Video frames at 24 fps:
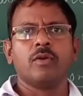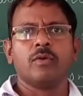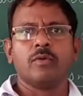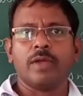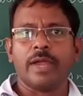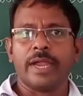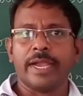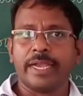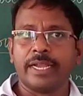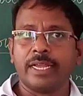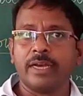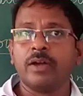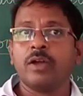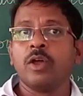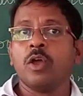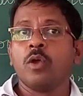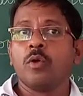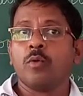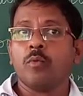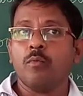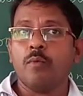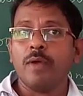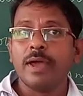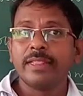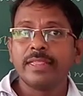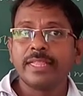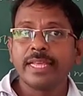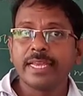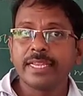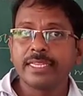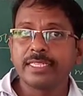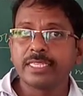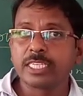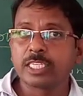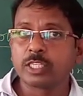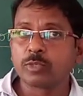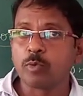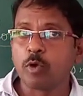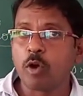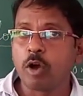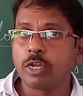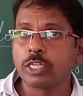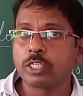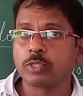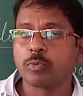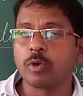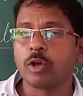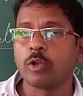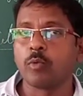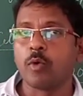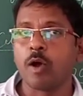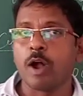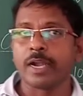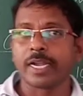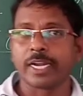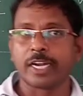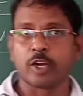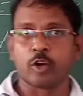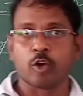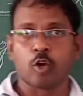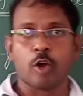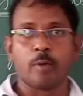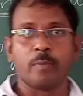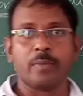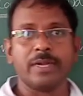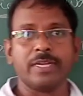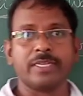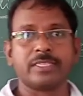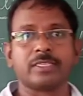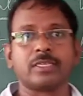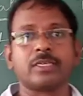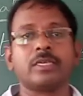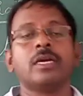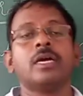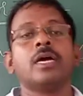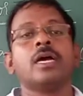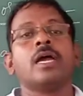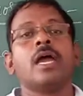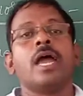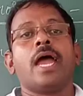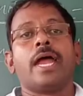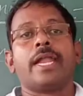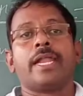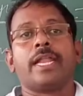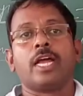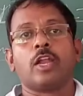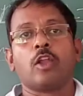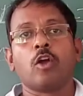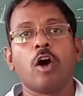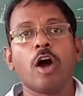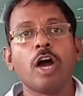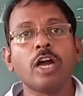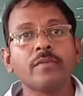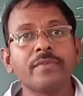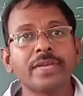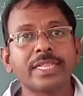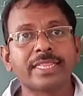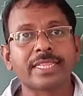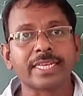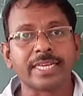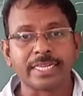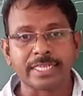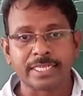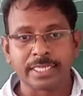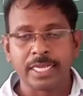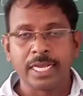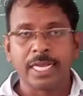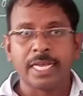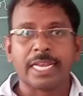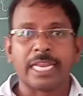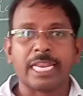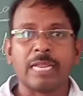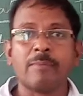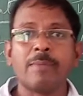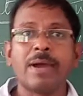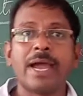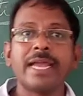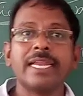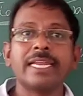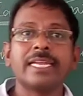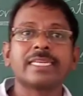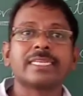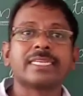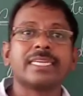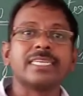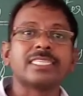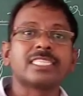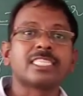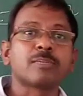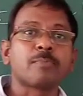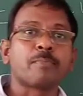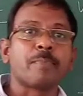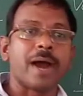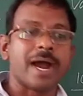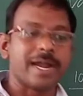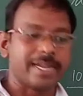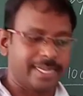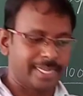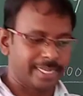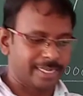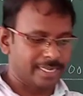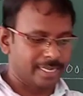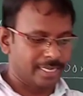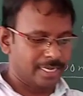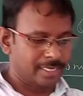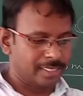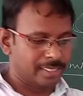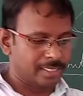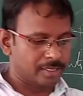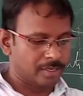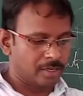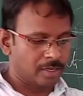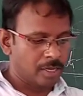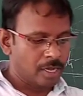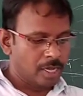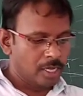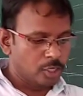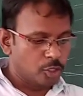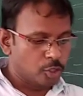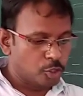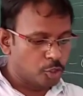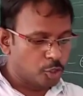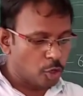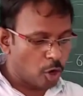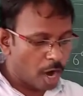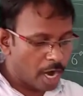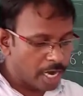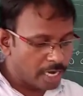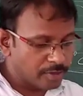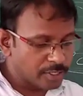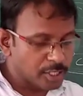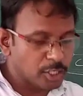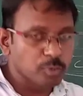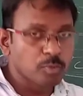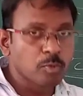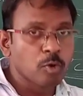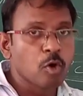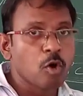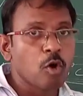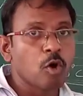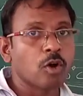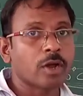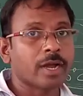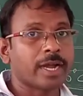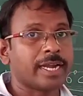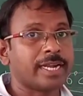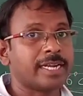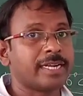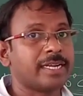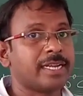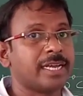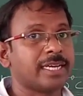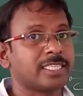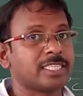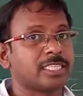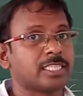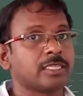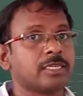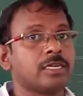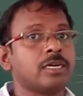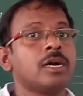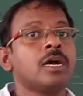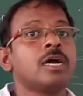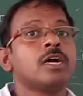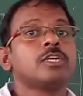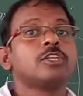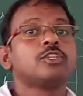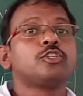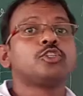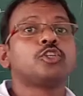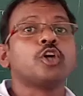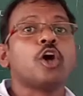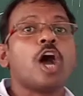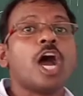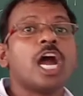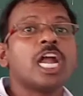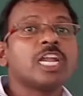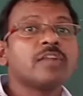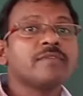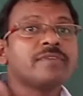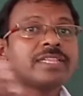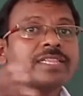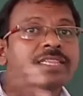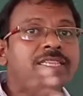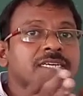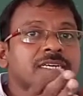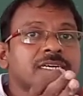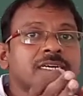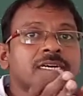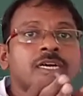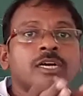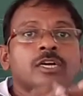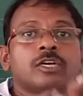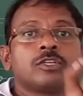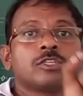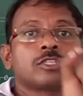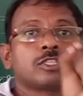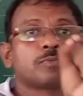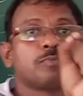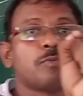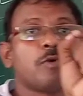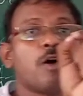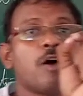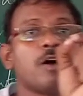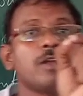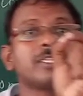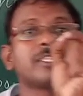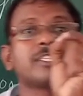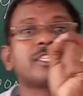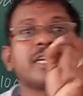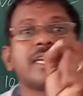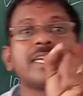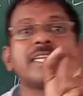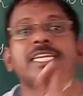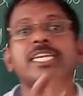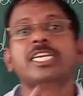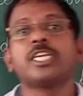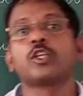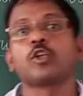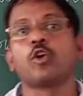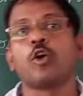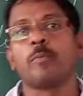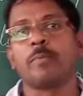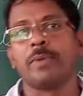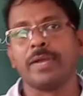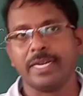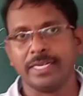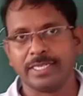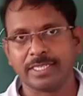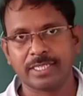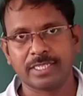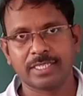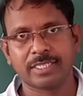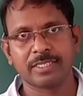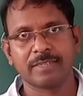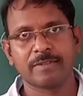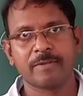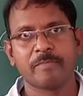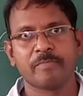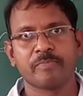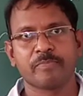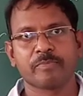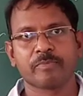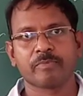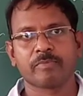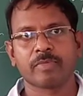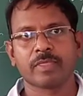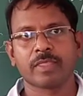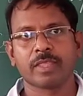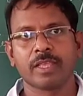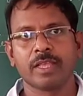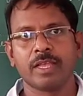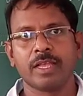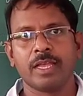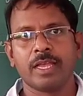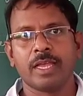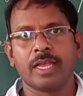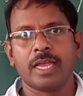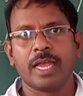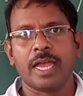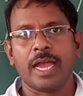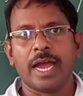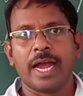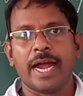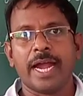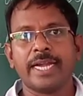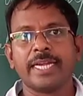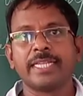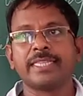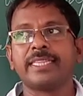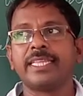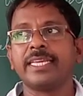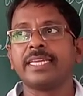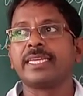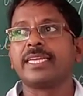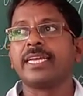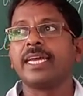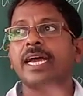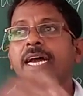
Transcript: And when there is a small water droplets, and along with that remaining dust particles joined with smoke and dust joined with small tiny droplets, and they